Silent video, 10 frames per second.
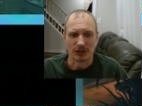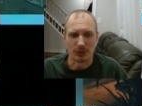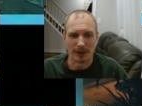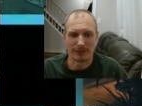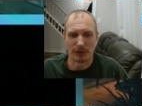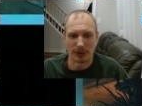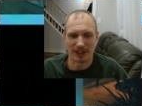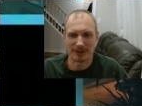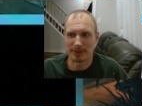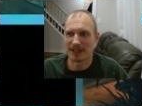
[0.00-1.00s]
24
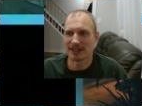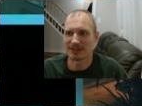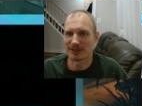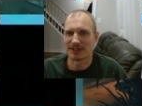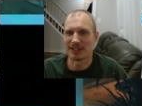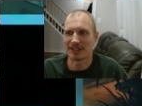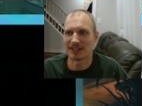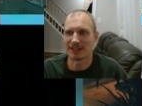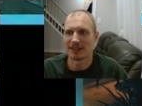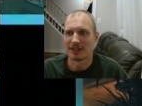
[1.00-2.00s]
SPS. I'll take it.